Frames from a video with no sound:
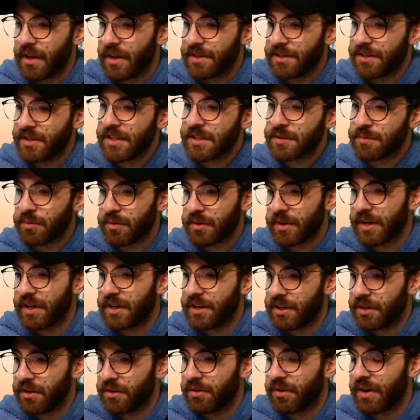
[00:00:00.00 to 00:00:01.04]
So that's what we're gonna
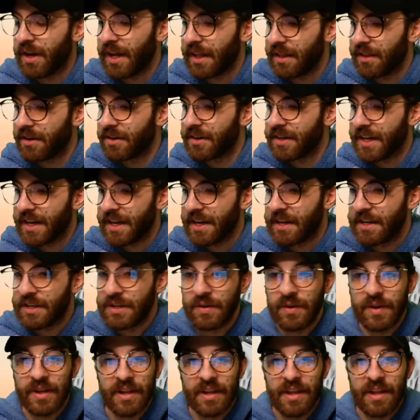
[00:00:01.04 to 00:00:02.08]
do. I learned how to
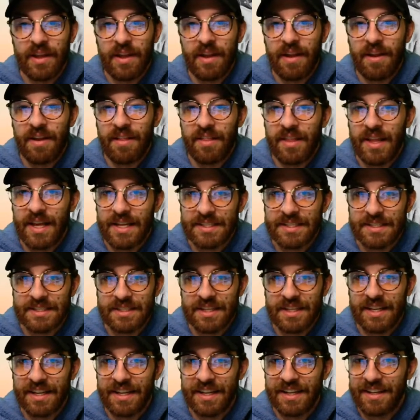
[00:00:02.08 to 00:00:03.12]
do it last
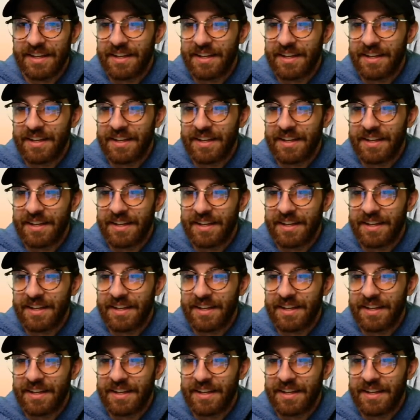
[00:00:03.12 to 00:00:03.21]
night